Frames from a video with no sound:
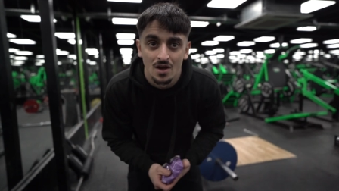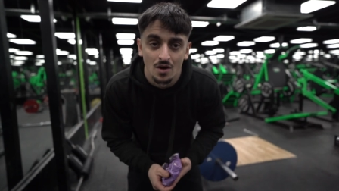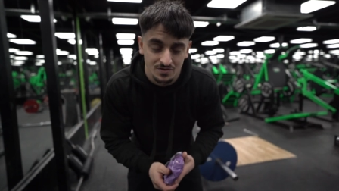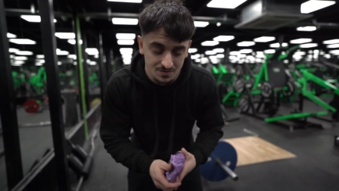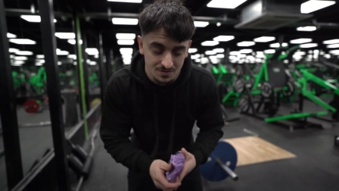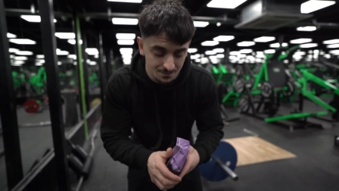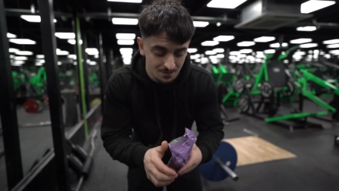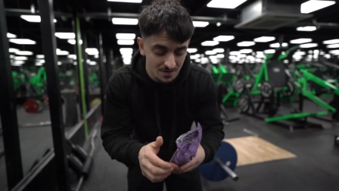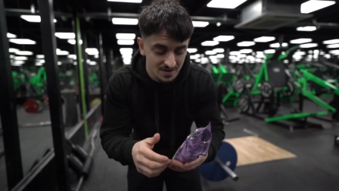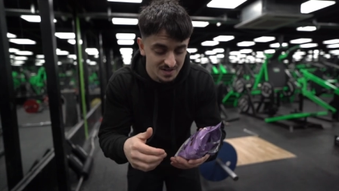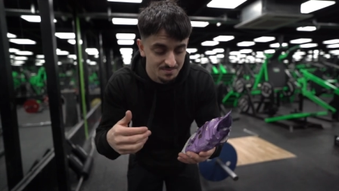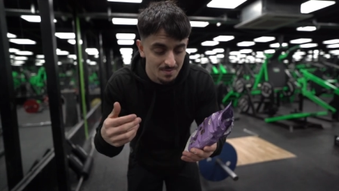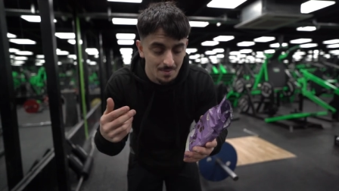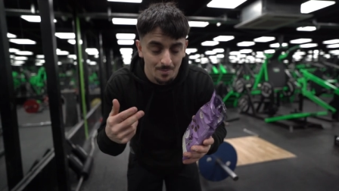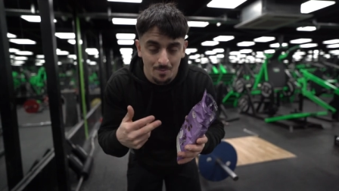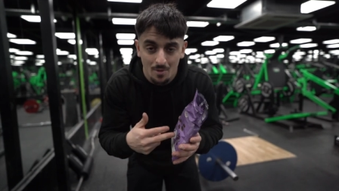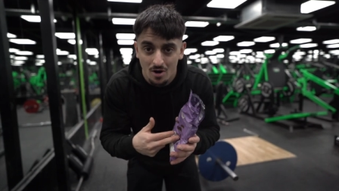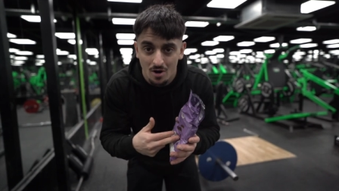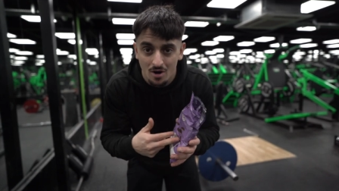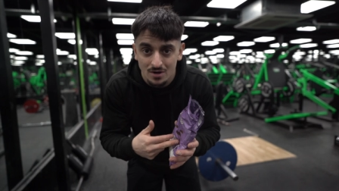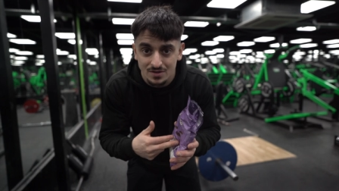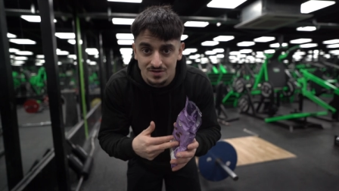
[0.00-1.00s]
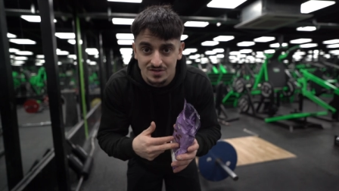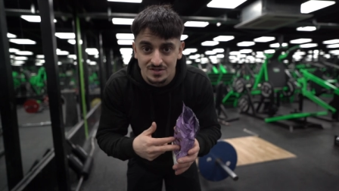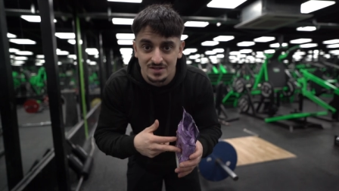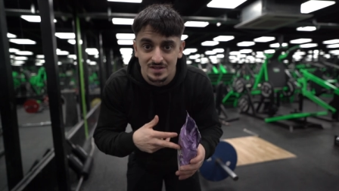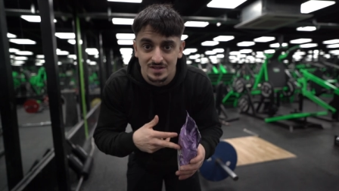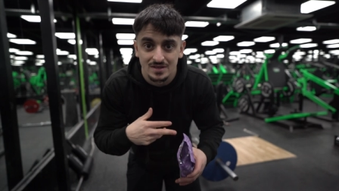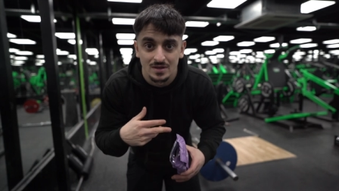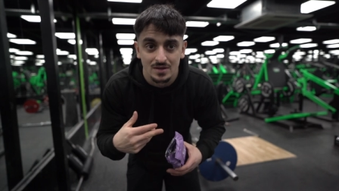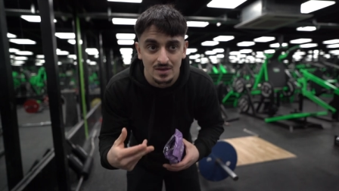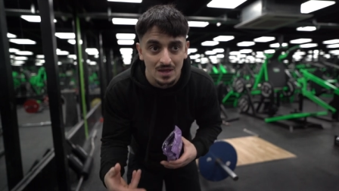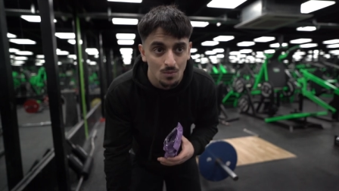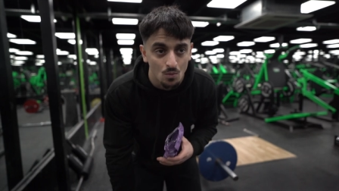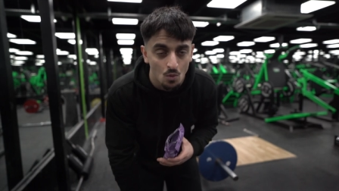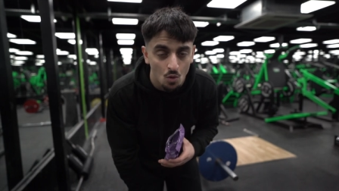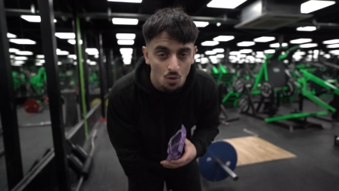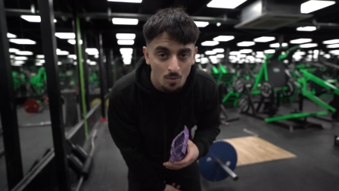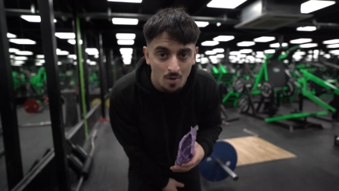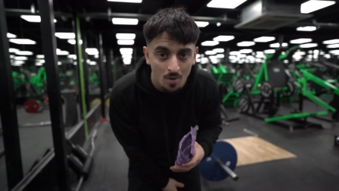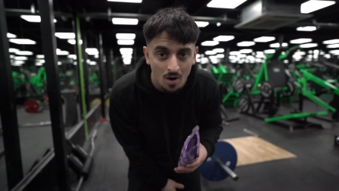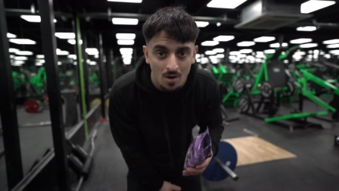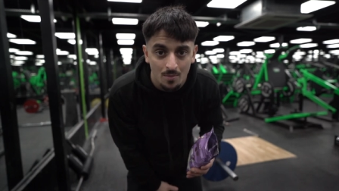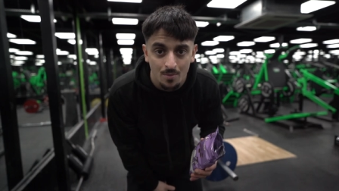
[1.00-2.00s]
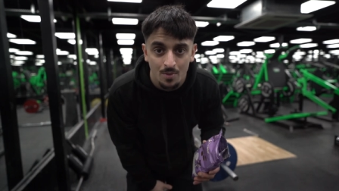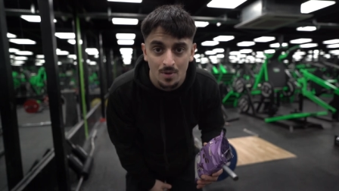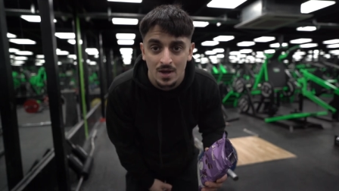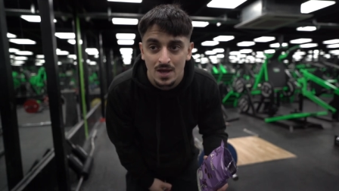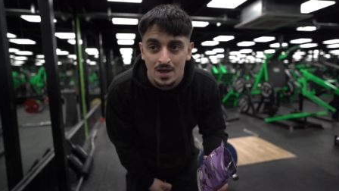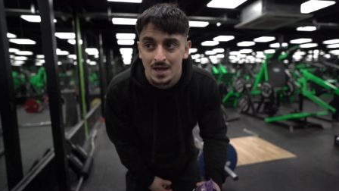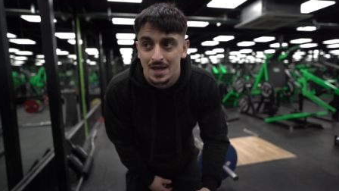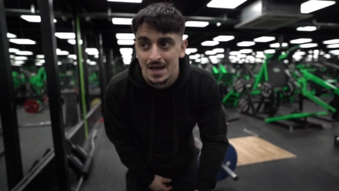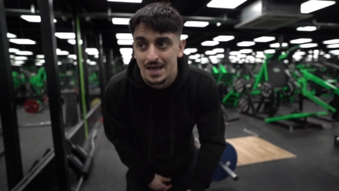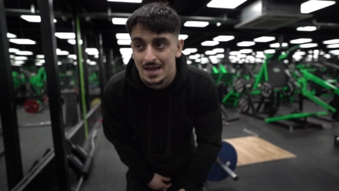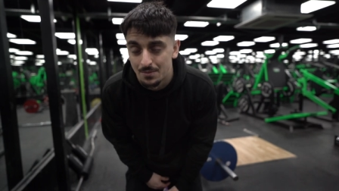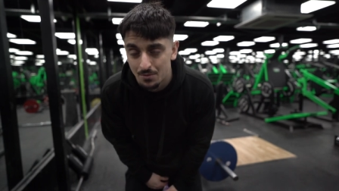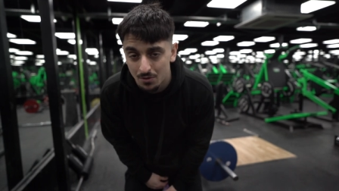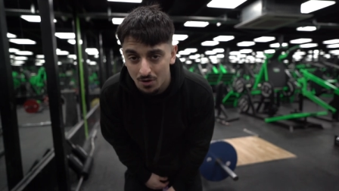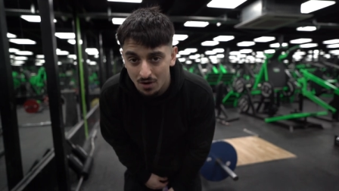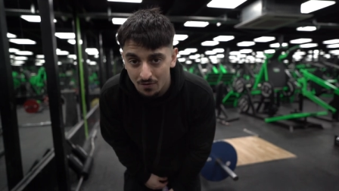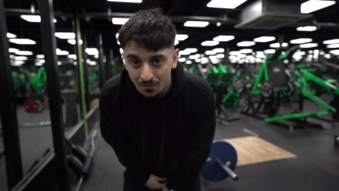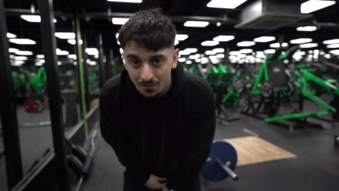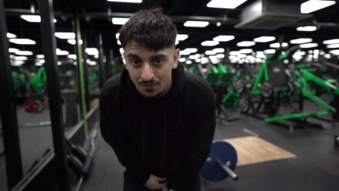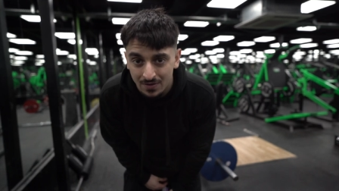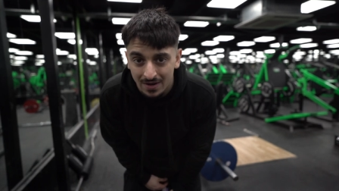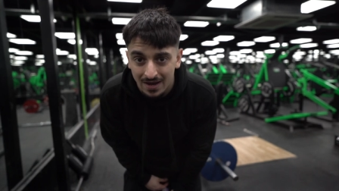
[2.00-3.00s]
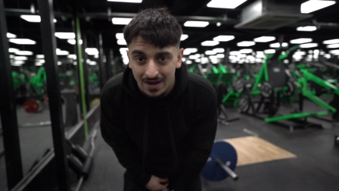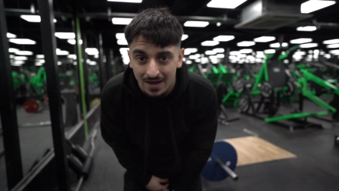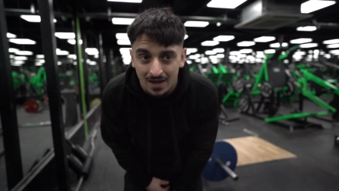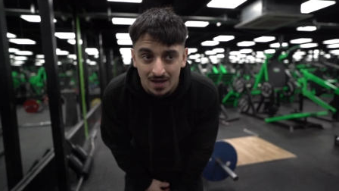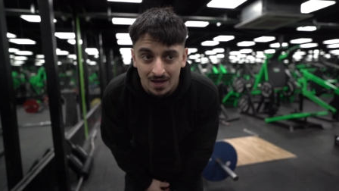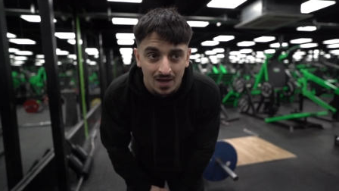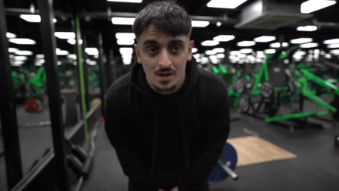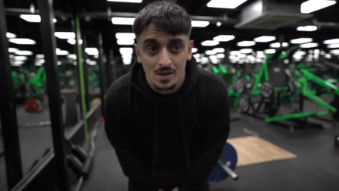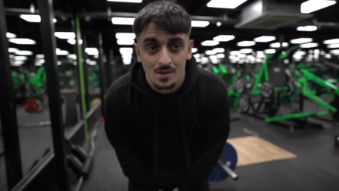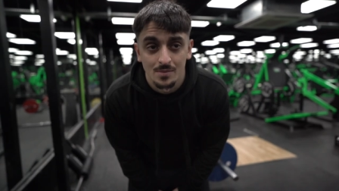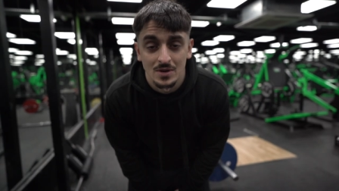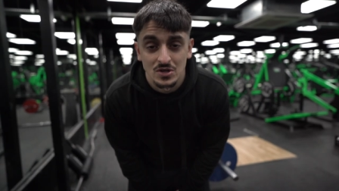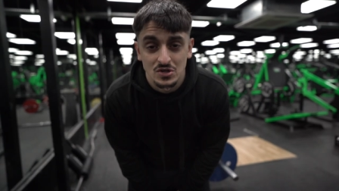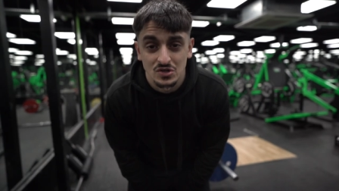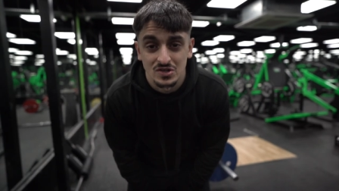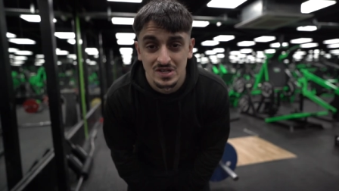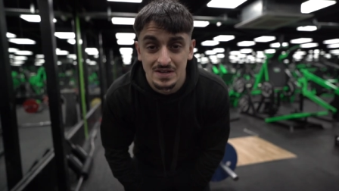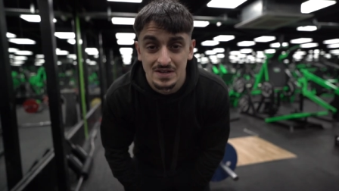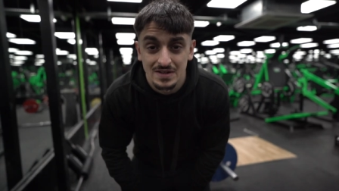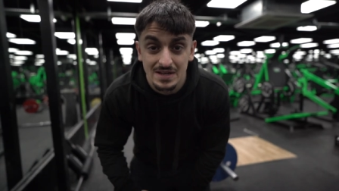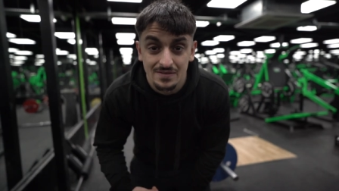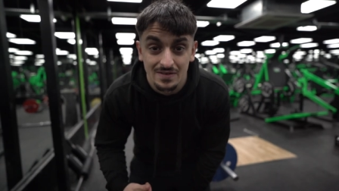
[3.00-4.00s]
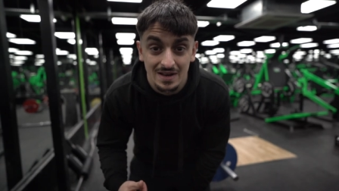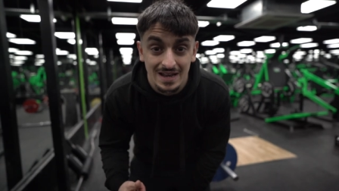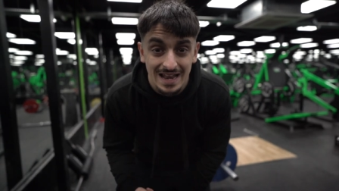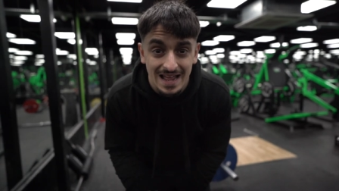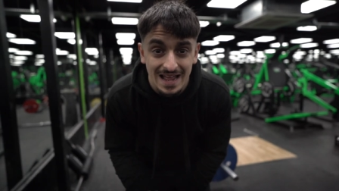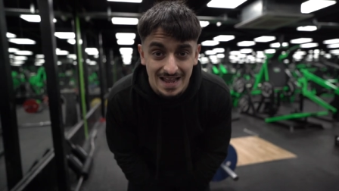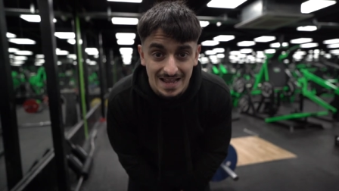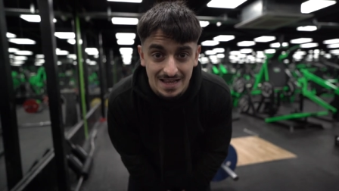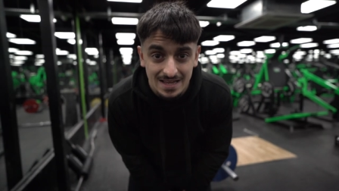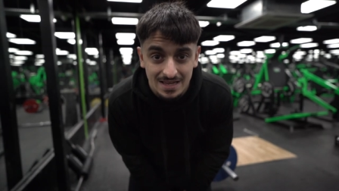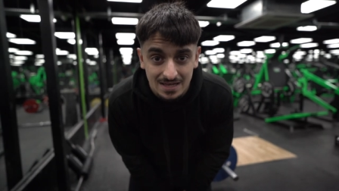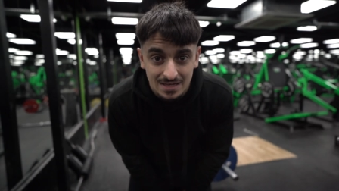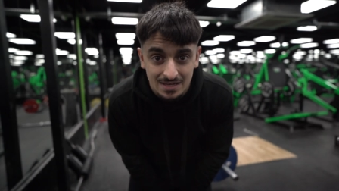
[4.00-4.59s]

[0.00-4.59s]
So first on my bars, then warm up, and then we'll go from there. Make sure to leave a like,